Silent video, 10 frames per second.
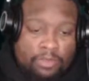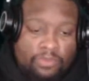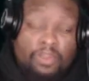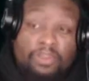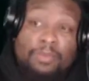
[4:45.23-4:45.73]

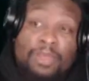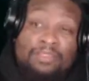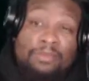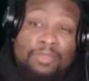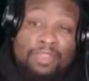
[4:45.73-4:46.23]
talked about
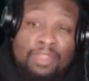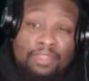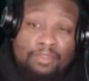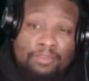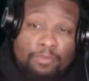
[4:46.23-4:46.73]
some
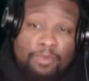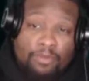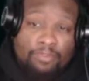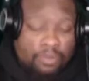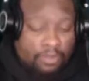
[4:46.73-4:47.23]
things
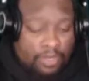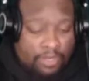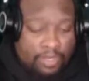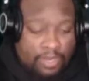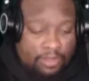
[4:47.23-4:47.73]
personally
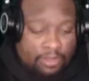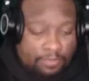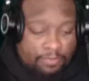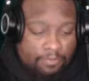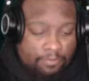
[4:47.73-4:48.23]
that um,